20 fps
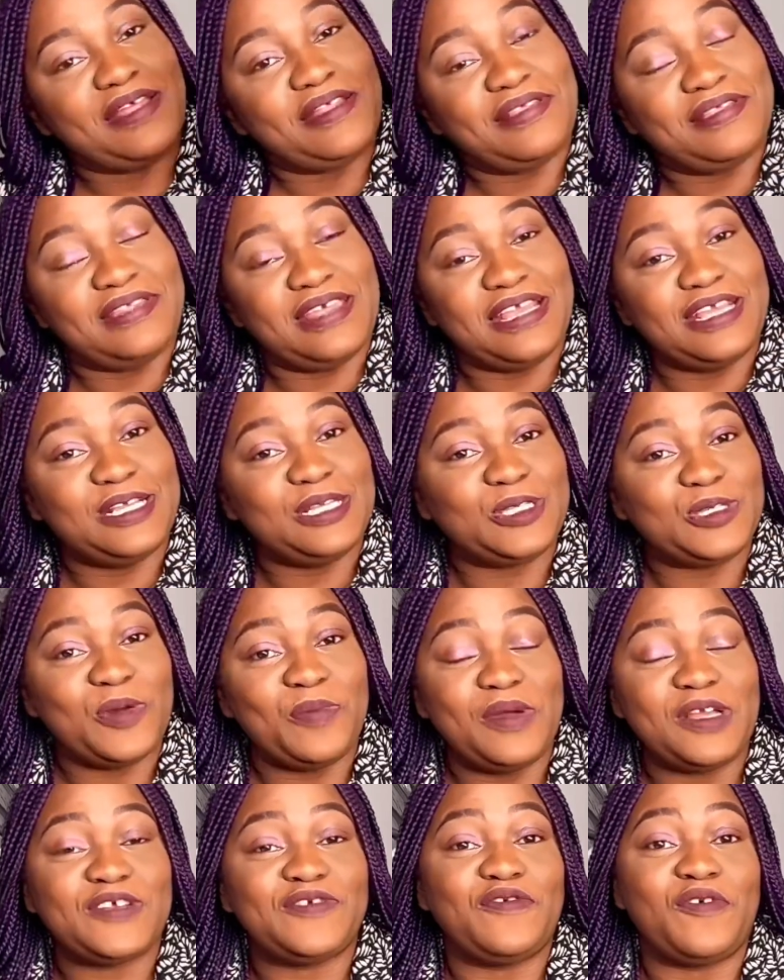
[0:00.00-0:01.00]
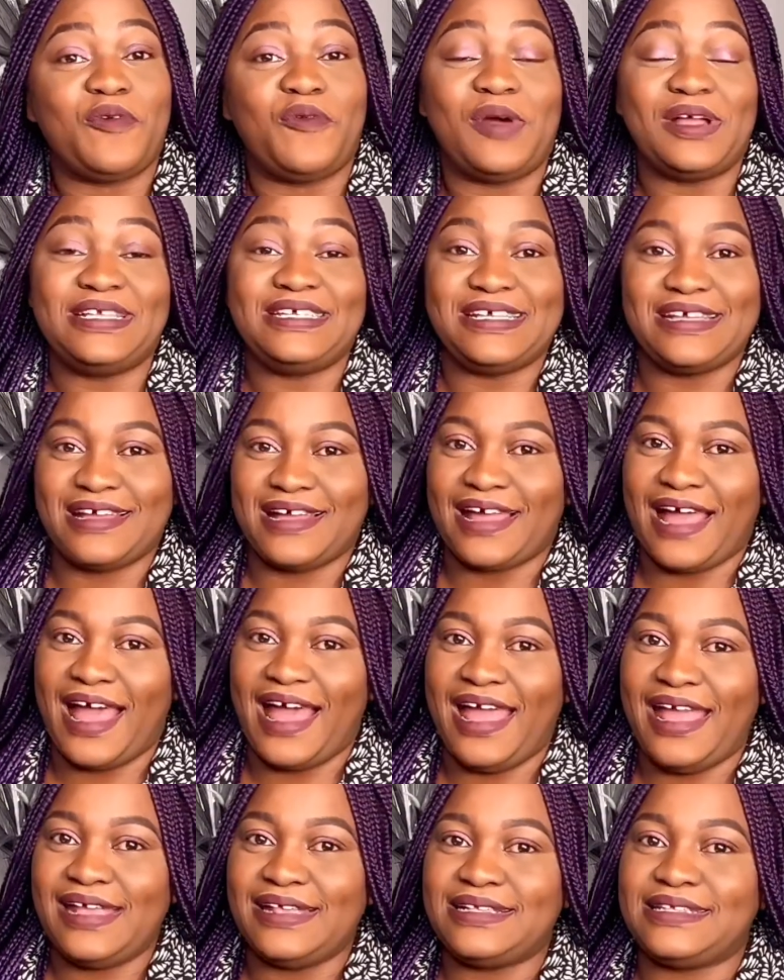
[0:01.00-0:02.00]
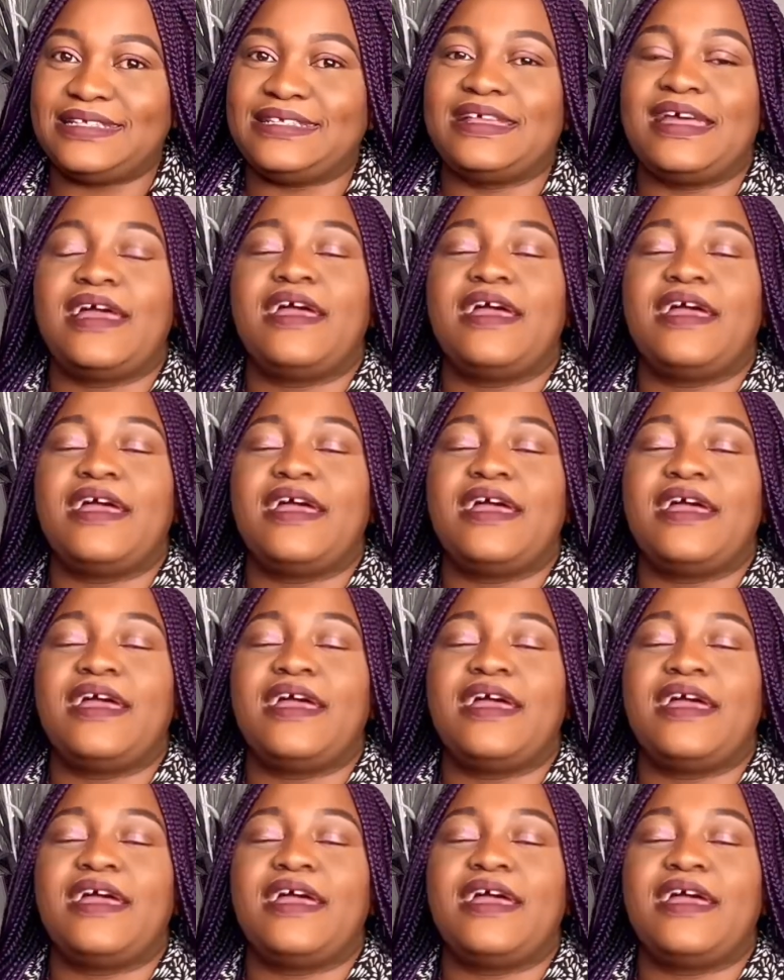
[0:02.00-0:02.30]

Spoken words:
Thank you so much for watching, guys.